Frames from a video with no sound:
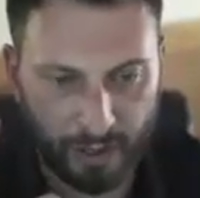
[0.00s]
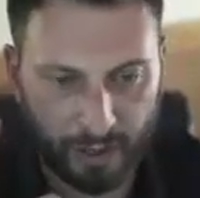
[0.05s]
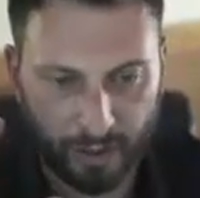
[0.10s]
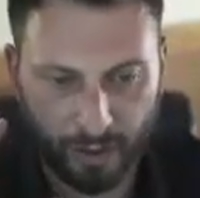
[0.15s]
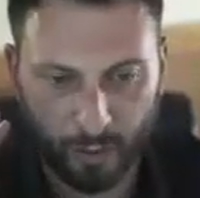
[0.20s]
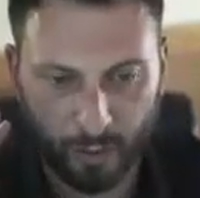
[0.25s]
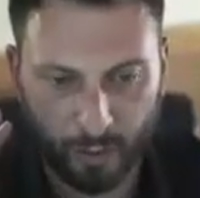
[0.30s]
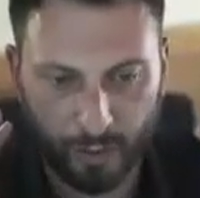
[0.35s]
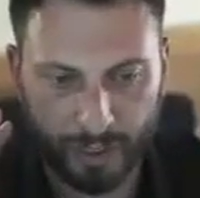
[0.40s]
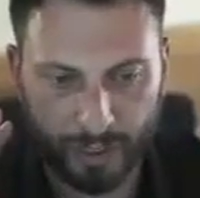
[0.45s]

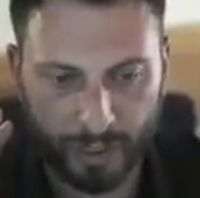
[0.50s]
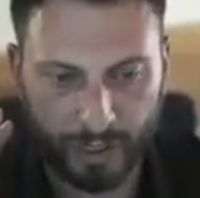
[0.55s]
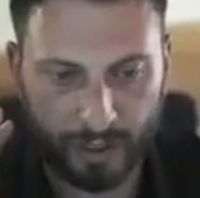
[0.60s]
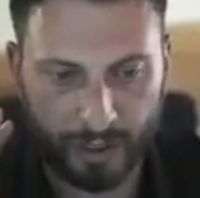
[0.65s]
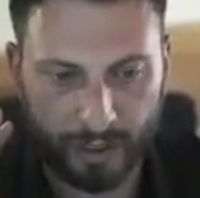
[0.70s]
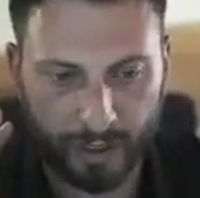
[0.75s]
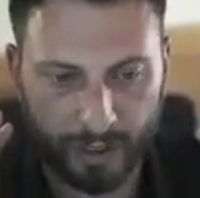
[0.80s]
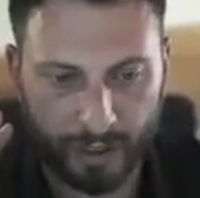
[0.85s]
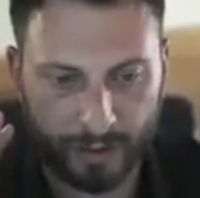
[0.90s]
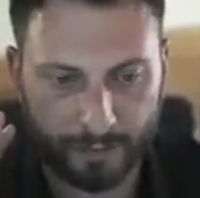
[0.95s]
We
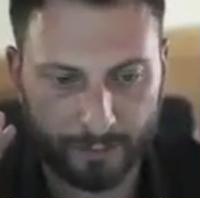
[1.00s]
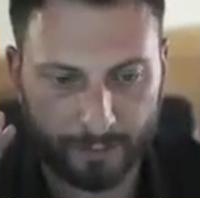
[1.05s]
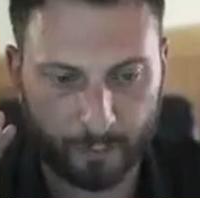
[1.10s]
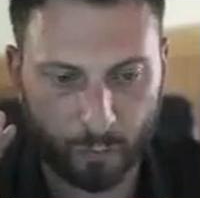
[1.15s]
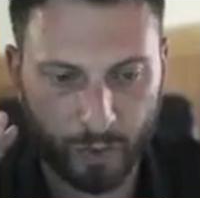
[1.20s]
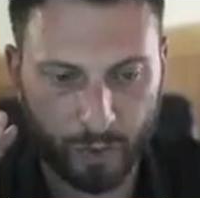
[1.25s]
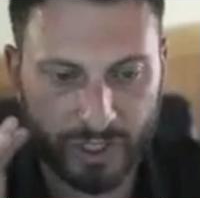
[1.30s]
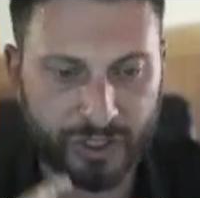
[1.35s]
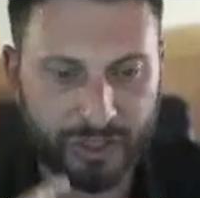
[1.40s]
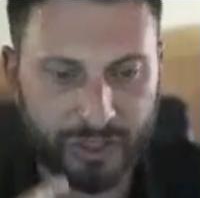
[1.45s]

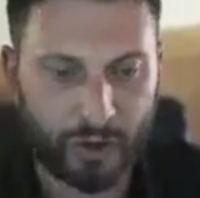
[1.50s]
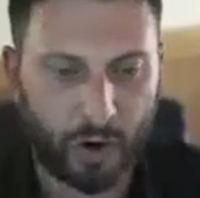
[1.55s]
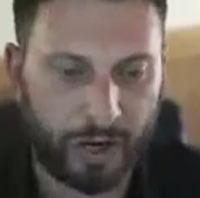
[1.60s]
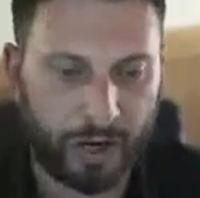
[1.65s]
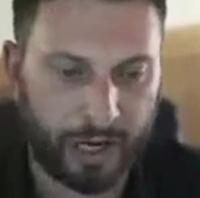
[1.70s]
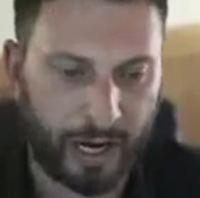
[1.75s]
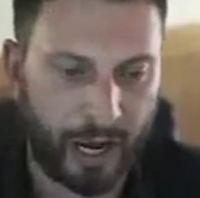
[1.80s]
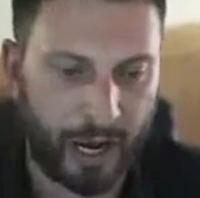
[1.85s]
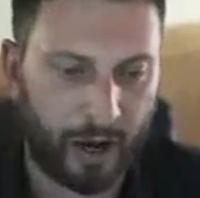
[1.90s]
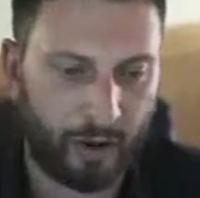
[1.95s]
started
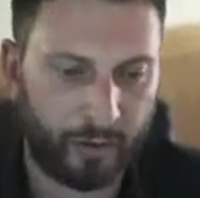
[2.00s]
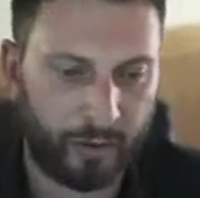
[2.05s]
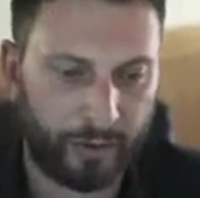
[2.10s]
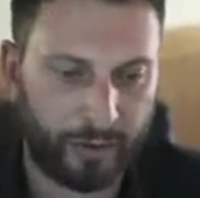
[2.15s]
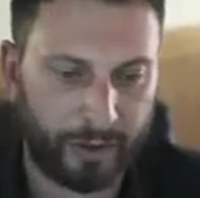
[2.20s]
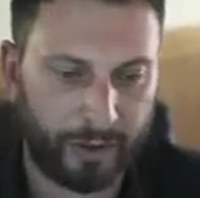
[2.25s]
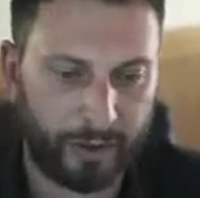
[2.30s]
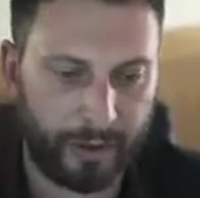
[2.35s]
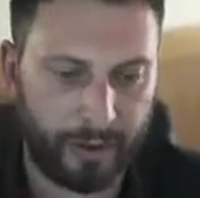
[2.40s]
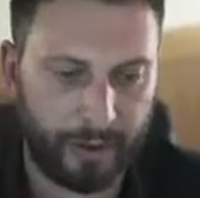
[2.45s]
out
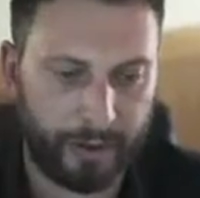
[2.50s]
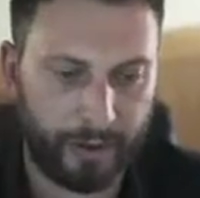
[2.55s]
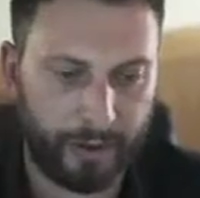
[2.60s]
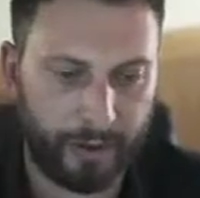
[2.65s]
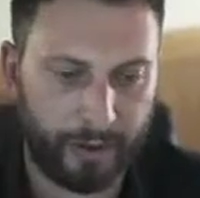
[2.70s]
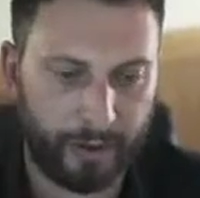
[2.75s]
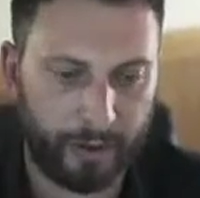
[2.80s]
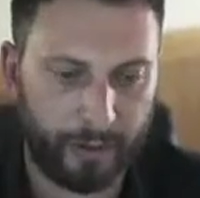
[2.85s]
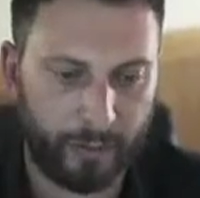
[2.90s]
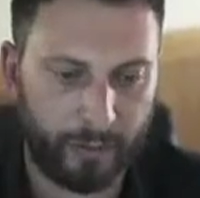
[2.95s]

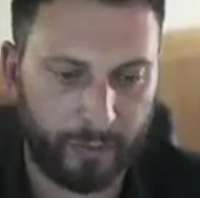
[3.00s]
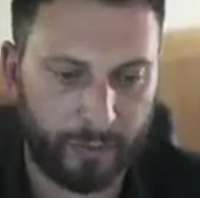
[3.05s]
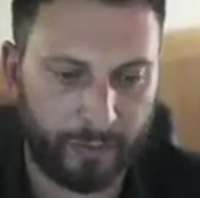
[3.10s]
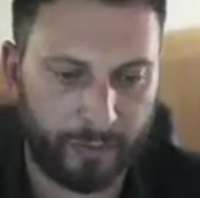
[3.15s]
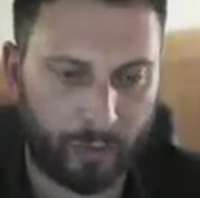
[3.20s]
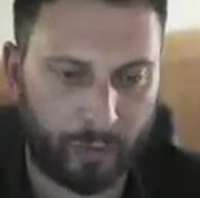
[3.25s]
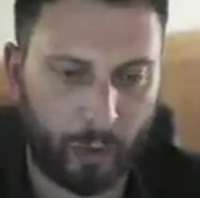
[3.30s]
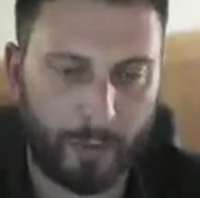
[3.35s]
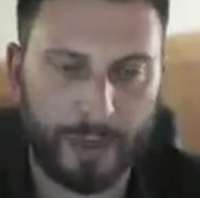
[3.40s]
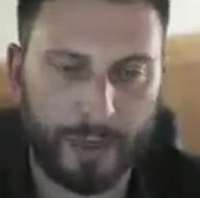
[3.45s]

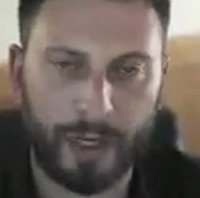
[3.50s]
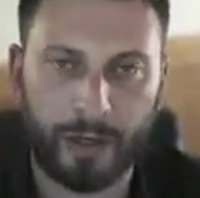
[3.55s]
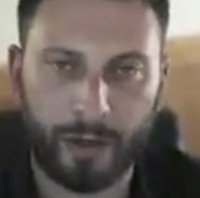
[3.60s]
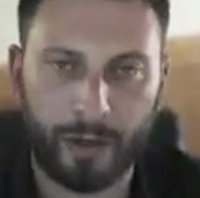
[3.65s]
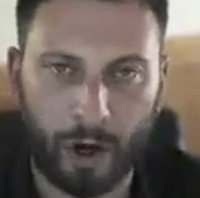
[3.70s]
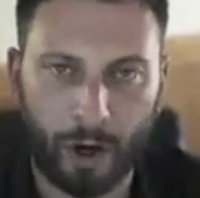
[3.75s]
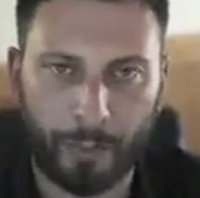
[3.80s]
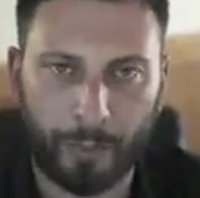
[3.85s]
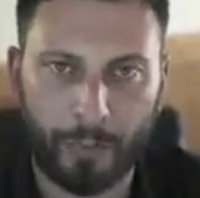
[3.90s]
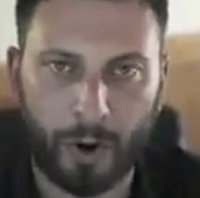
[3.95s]
forming a
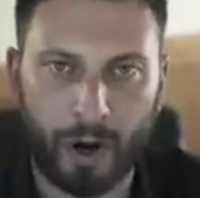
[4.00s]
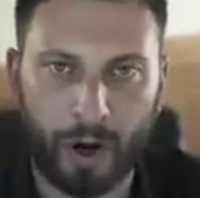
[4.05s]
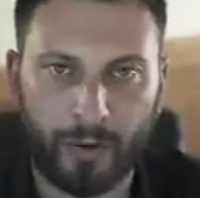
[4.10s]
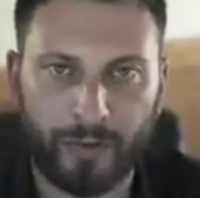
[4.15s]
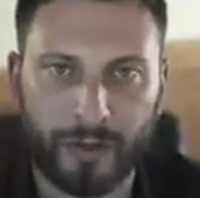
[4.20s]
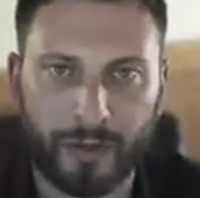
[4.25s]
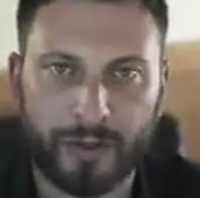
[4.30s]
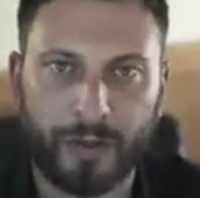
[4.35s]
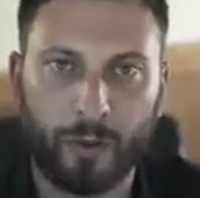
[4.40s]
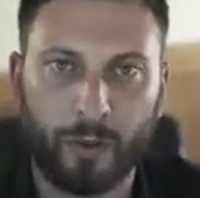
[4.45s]

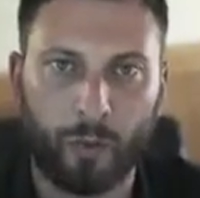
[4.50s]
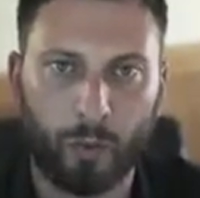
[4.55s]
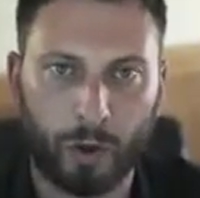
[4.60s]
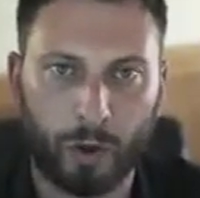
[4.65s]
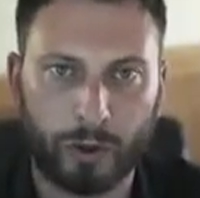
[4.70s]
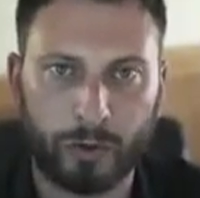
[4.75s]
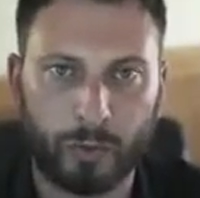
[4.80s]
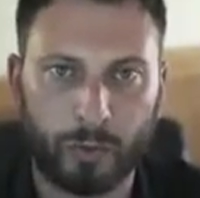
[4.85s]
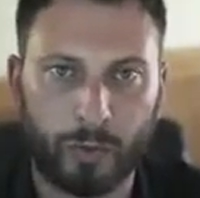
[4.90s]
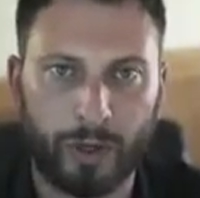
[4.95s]
nonprofit that
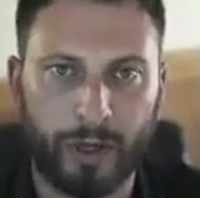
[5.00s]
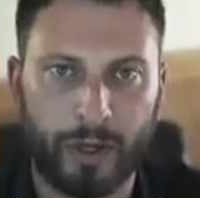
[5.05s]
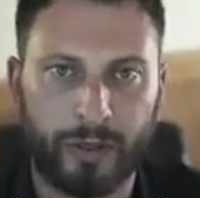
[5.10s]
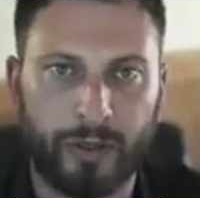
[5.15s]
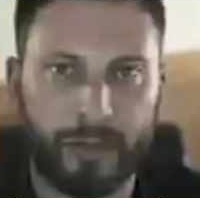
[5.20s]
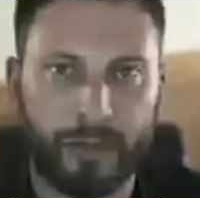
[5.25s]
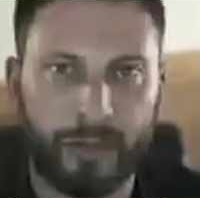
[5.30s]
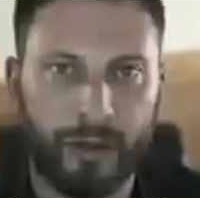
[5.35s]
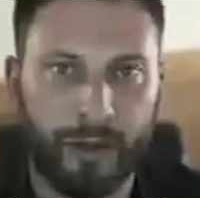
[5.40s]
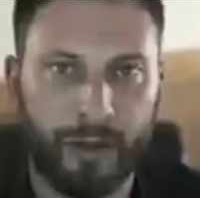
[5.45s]
worked with
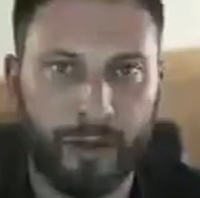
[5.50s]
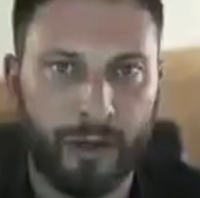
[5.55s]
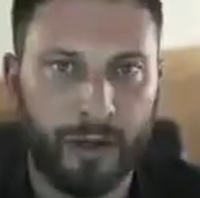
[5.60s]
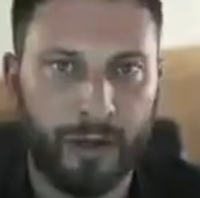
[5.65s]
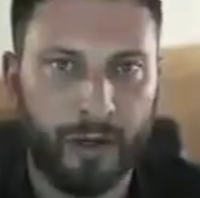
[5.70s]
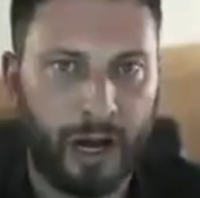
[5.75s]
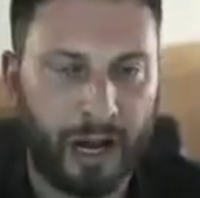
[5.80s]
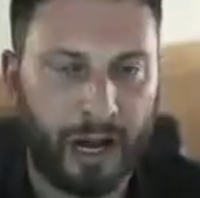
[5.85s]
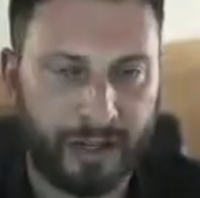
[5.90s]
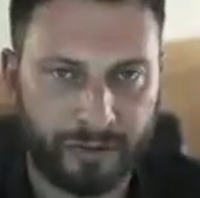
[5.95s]

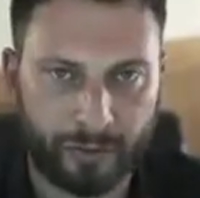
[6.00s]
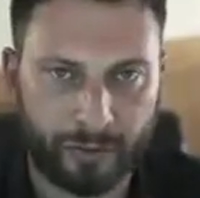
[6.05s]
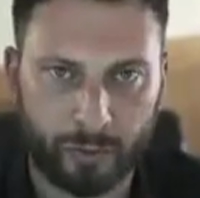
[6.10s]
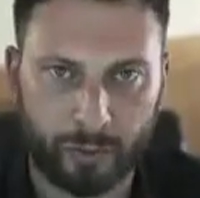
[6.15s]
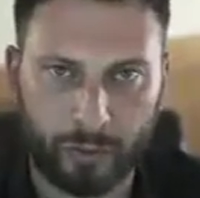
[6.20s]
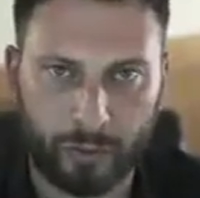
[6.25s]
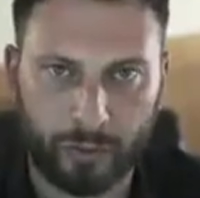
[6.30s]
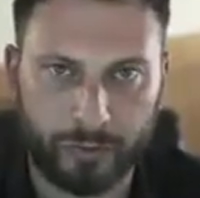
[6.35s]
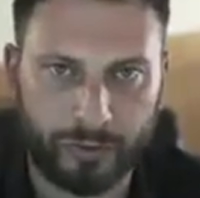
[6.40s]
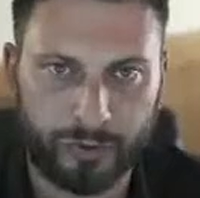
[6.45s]
high
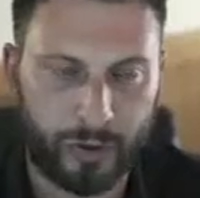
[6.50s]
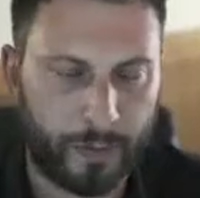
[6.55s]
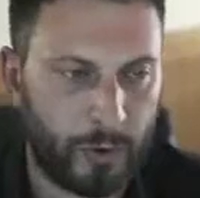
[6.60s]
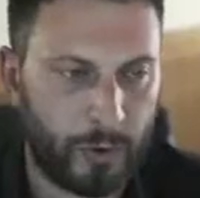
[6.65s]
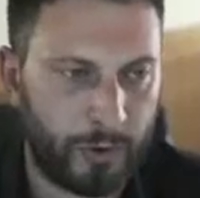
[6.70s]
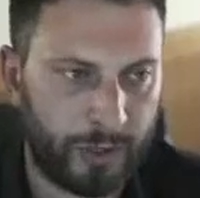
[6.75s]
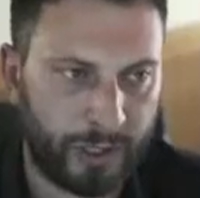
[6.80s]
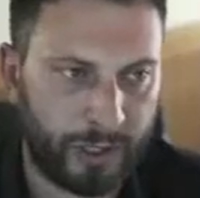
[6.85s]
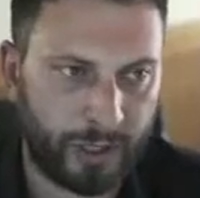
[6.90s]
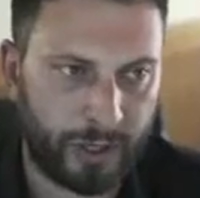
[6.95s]
schools,
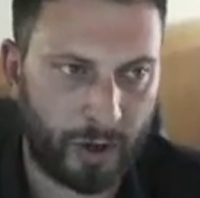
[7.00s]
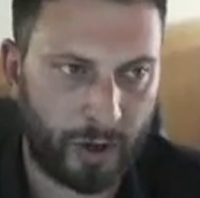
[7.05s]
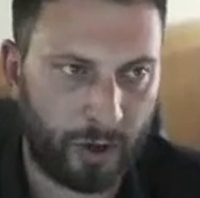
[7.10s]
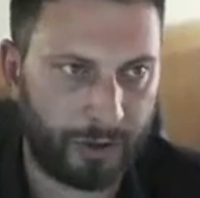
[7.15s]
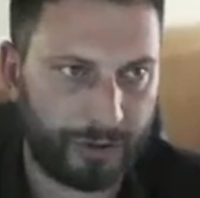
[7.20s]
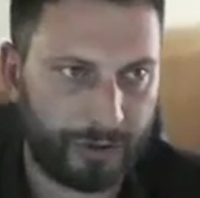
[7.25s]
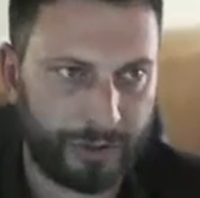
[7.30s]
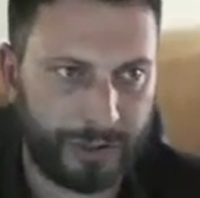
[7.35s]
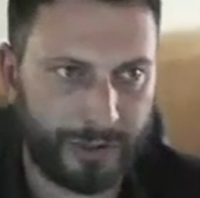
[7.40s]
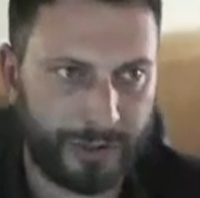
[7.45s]
community
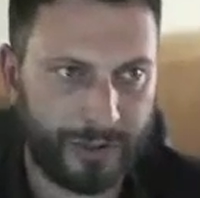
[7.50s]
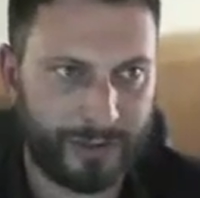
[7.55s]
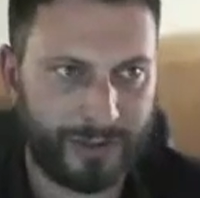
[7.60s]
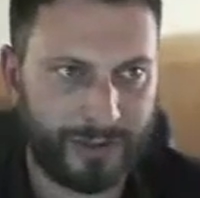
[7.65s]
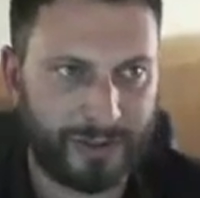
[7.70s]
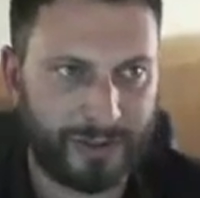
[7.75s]
colleges,